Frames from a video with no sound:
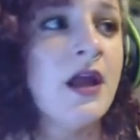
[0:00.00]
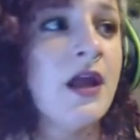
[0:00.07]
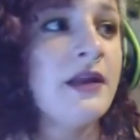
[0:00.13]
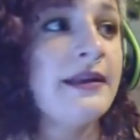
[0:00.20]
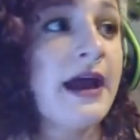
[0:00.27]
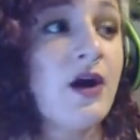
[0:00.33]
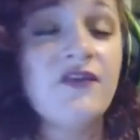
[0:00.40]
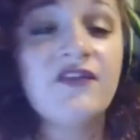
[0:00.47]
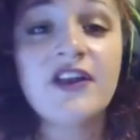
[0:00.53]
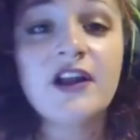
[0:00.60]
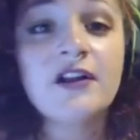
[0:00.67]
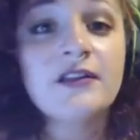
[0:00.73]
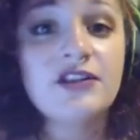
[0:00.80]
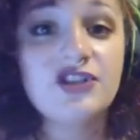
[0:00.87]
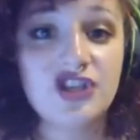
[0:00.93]
now, if
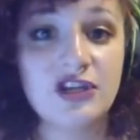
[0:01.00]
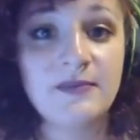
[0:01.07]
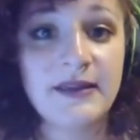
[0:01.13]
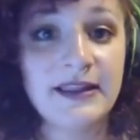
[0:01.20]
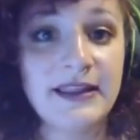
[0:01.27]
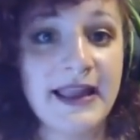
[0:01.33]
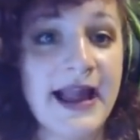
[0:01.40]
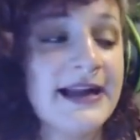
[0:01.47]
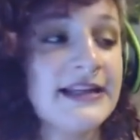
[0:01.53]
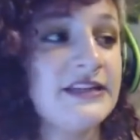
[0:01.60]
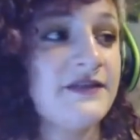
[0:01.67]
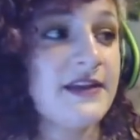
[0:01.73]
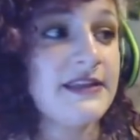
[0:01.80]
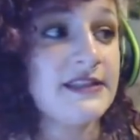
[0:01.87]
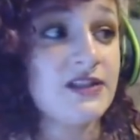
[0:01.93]
they're legitimately
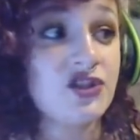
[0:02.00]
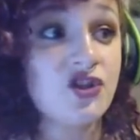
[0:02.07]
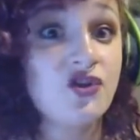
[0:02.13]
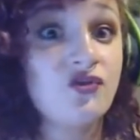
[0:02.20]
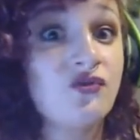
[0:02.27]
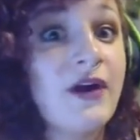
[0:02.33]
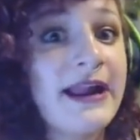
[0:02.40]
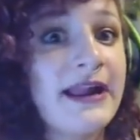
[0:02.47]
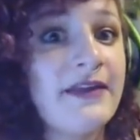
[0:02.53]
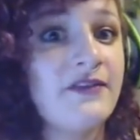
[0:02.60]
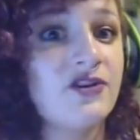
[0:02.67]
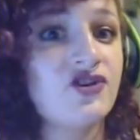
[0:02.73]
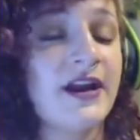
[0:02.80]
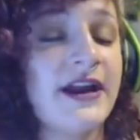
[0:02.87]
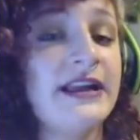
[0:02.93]
activists, great, and
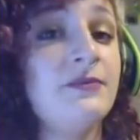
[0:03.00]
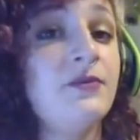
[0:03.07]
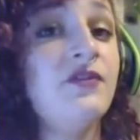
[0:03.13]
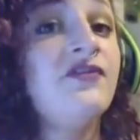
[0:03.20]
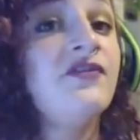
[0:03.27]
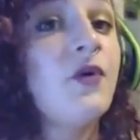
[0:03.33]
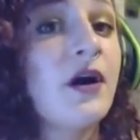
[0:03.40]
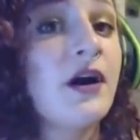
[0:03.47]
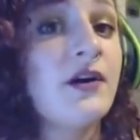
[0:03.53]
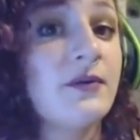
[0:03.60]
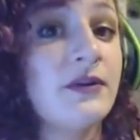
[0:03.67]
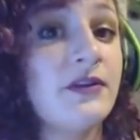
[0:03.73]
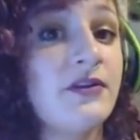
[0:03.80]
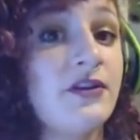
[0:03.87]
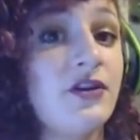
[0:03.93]
they're trying to move forward
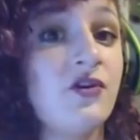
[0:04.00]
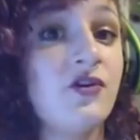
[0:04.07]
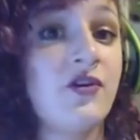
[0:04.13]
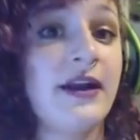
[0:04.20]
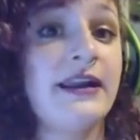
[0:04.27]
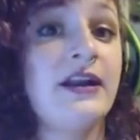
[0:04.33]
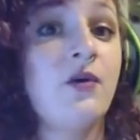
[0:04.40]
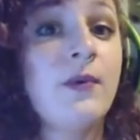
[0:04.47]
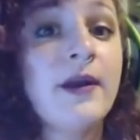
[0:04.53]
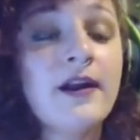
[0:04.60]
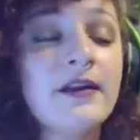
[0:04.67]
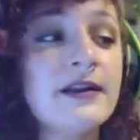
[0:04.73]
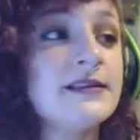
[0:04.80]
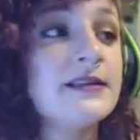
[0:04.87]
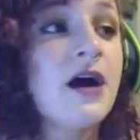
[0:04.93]
with, you know, creating
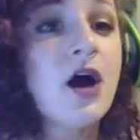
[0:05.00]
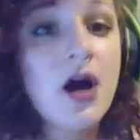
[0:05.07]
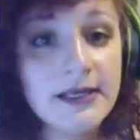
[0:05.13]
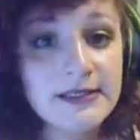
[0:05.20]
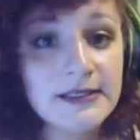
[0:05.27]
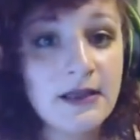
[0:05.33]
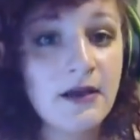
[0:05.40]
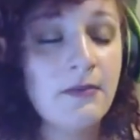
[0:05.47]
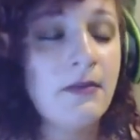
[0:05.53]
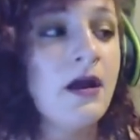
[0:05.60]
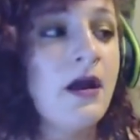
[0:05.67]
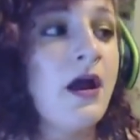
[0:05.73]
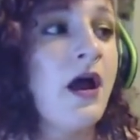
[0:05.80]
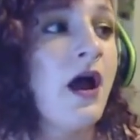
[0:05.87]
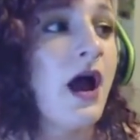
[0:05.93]
awareness, awesome.
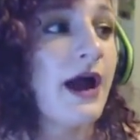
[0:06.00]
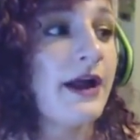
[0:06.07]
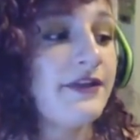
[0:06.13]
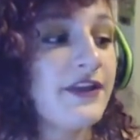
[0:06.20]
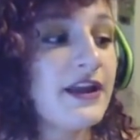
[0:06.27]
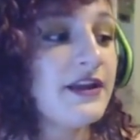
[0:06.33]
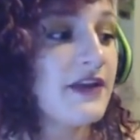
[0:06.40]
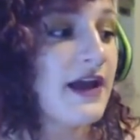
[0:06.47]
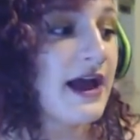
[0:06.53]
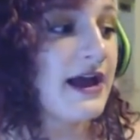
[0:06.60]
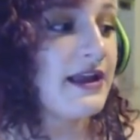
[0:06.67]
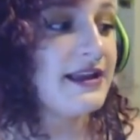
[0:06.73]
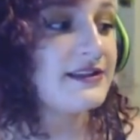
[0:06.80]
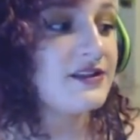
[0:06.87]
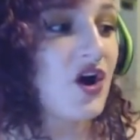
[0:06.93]
I think that
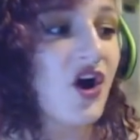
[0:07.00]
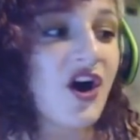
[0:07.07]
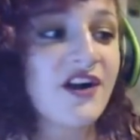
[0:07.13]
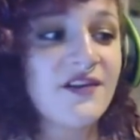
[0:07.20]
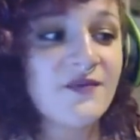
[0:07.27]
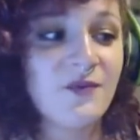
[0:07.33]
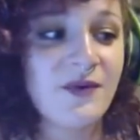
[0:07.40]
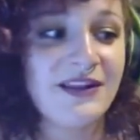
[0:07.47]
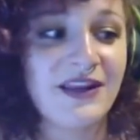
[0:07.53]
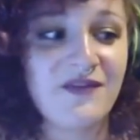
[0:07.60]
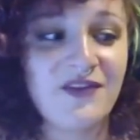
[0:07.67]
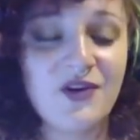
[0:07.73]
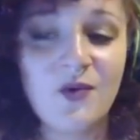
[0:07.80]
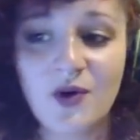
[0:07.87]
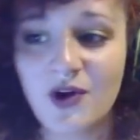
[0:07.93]
it's hard. We live
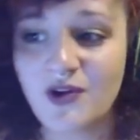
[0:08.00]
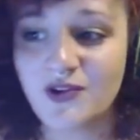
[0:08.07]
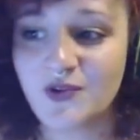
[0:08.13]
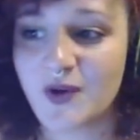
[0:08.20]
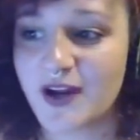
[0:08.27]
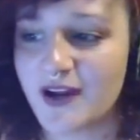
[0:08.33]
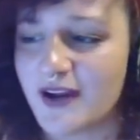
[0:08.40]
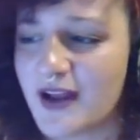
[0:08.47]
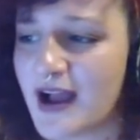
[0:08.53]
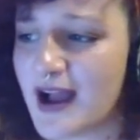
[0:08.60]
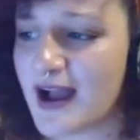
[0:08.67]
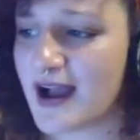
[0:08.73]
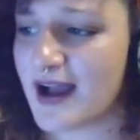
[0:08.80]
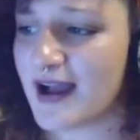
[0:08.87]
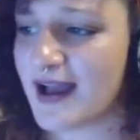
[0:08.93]
in a world where uh,
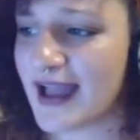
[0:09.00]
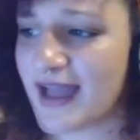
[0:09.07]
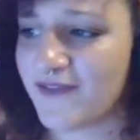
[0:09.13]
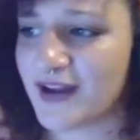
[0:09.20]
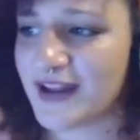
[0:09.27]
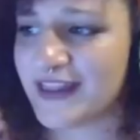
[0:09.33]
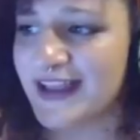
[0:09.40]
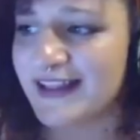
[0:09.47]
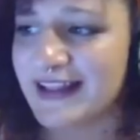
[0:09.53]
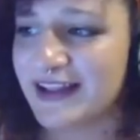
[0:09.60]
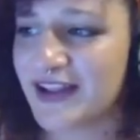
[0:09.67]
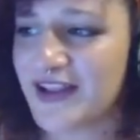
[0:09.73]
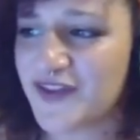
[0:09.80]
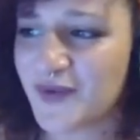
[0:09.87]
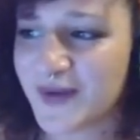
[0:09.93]
everything, like,
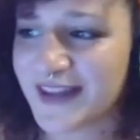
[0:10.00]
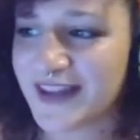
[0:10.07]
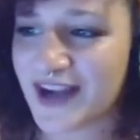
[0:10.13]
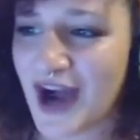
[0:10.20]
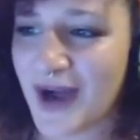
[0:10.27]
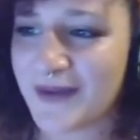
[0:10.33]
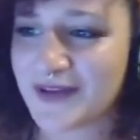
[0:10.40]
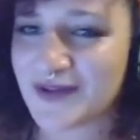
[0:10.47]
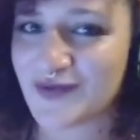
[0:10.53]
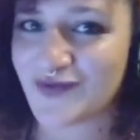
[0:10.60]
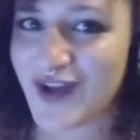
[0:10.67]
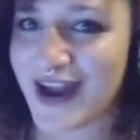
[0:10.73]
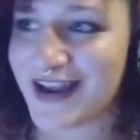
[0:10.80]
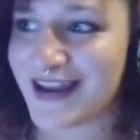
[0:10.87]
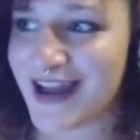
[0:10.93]
if you read the comments
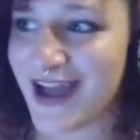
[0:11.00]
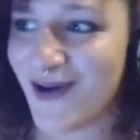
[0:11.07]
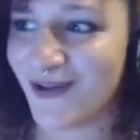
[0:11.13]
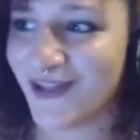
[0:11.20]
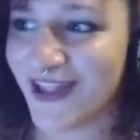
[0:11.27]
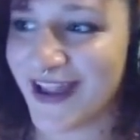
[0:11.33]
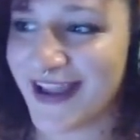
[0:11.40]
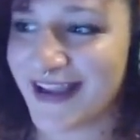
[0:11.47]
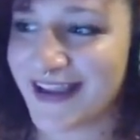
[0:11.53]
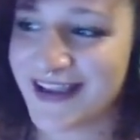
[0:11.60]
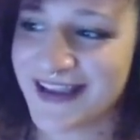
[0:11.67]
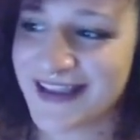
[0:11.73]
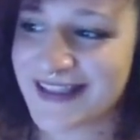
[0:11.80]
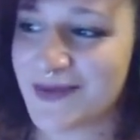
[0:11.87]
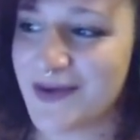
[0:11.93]
right now, like,
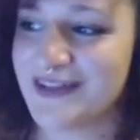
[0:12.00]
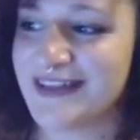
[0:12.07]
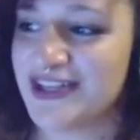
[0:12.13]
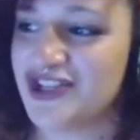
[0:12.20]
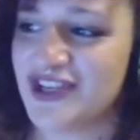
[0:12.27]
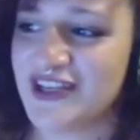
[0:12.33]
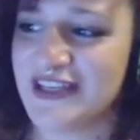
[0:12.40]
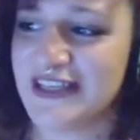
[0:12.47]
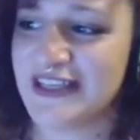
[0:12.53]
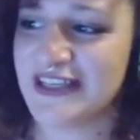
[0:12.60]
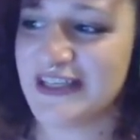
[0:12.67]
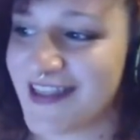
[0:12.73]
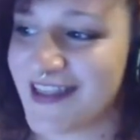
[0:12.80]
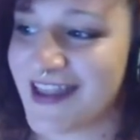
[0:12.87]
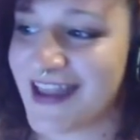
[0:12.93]
someone said she needs to be
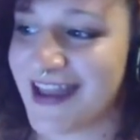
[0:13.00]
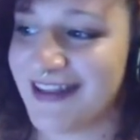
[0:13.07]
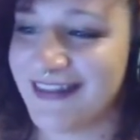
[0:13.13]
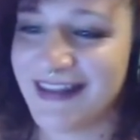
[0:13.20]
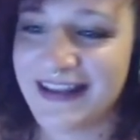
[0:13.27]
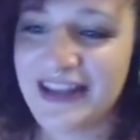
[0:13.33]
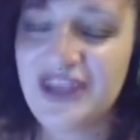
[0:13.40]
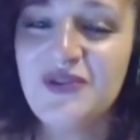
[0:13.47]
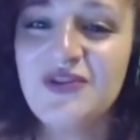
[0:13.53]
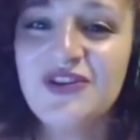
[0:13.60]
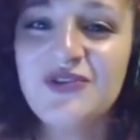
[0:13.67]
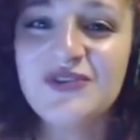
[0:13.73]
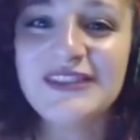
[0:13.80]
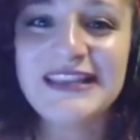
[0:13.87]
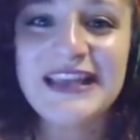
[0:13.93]
shot in the head. Like you,
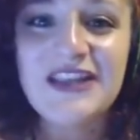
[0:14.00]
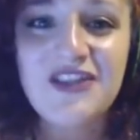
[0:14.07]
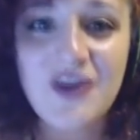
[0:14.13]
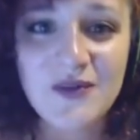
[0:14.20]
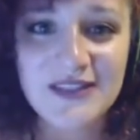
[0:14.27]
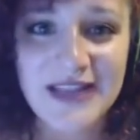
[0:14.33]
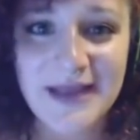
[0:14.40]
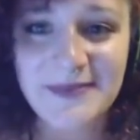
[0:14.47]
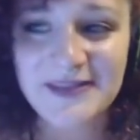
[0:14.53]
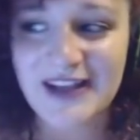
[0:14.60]
you see those types of